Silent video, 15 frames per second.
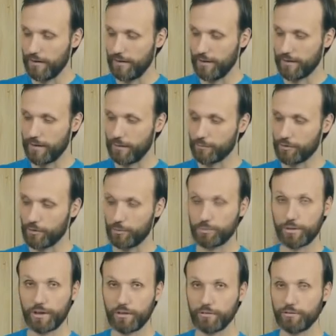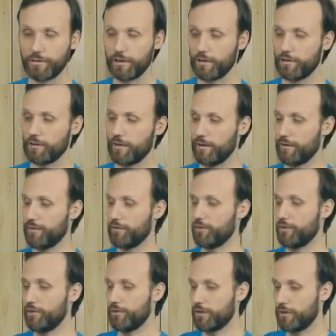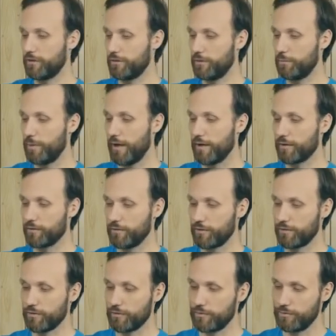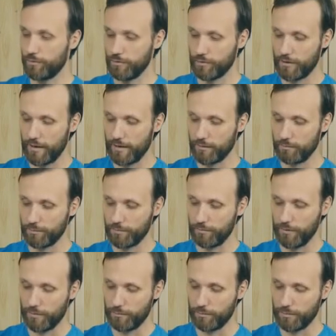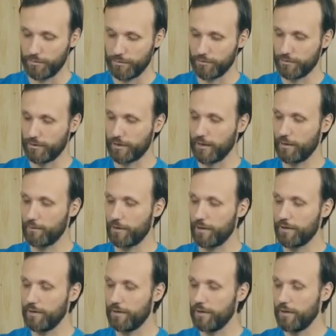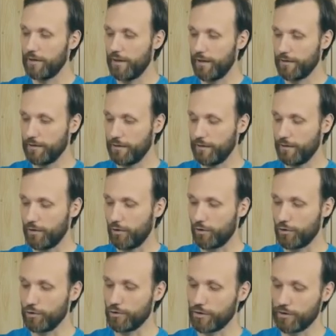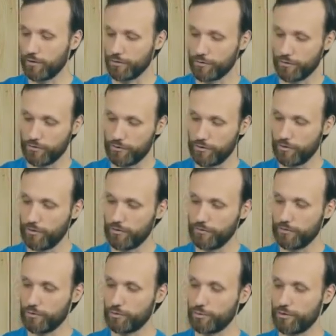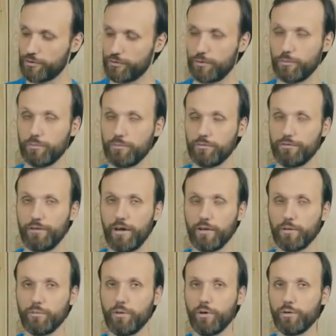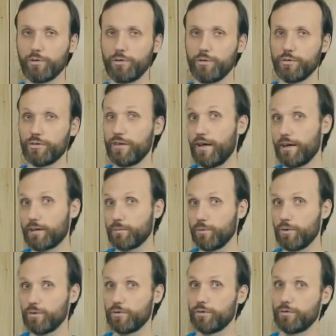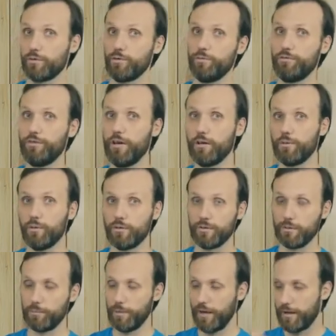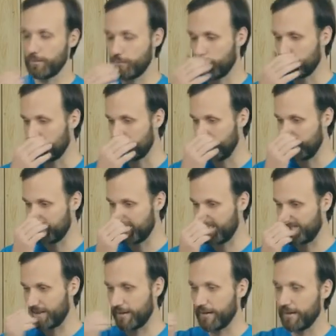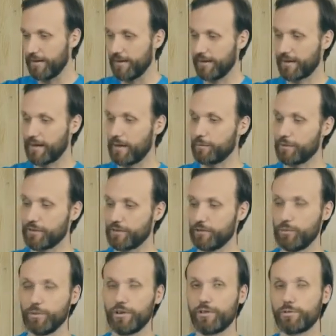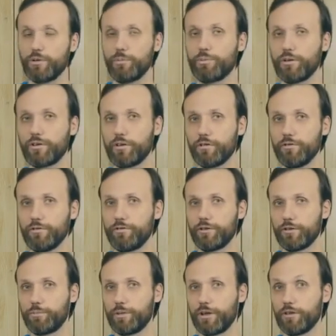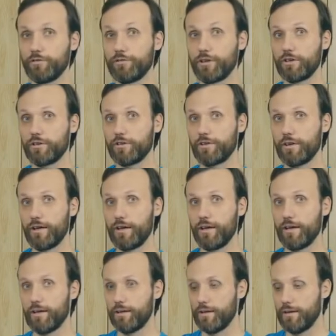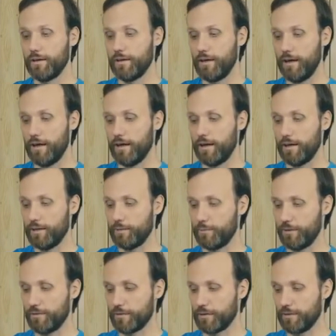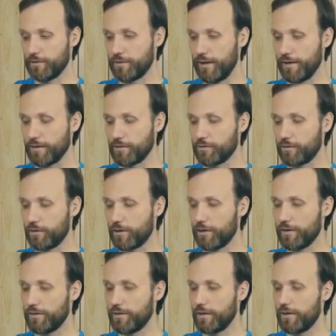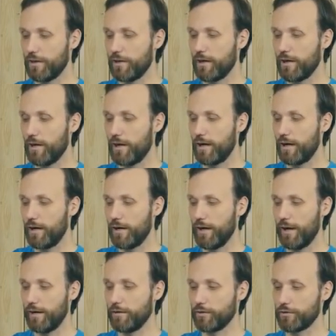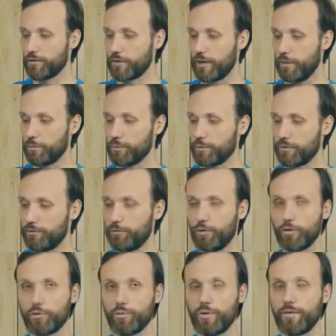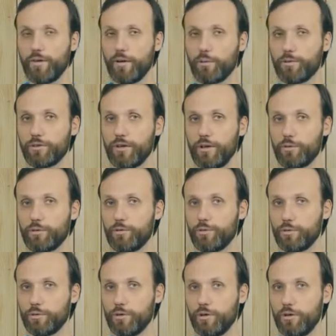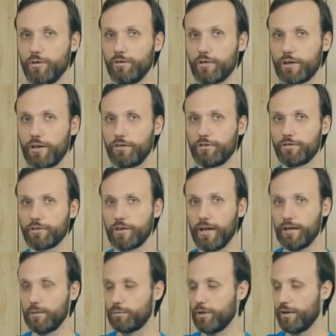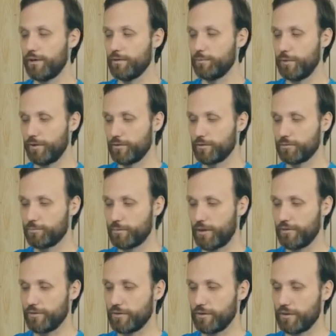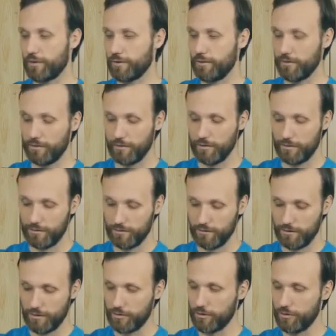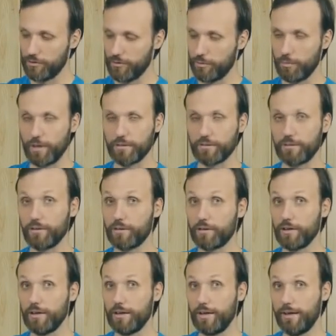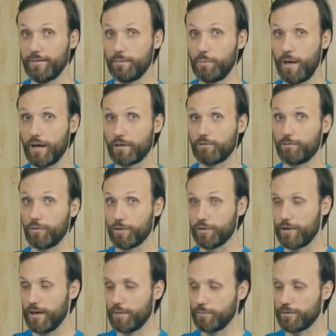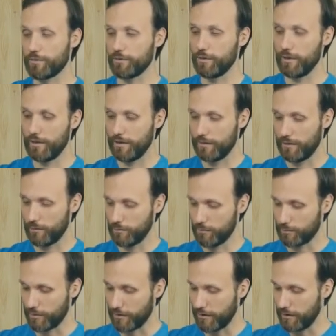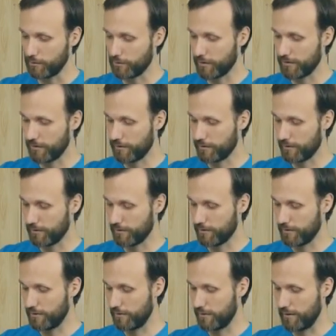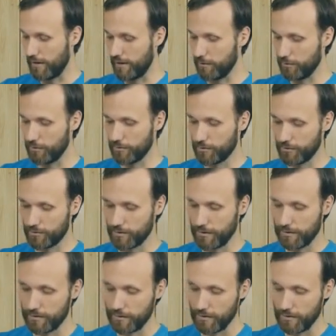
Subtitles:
It comes all pre-configured, it has a joystick here in the back, so you can sort of use that and, you know, position the camera. And, or you can also switch from follow mode to static mode, or to follow only pan mode, all that stuff. It comes actually with 3 pre-configured basically settings for it, and also comes with a 4th one now, which allows you to on location calibrate it by just pressing the joystick button here in the back 4 times. That will recalibrate the IMUs inside.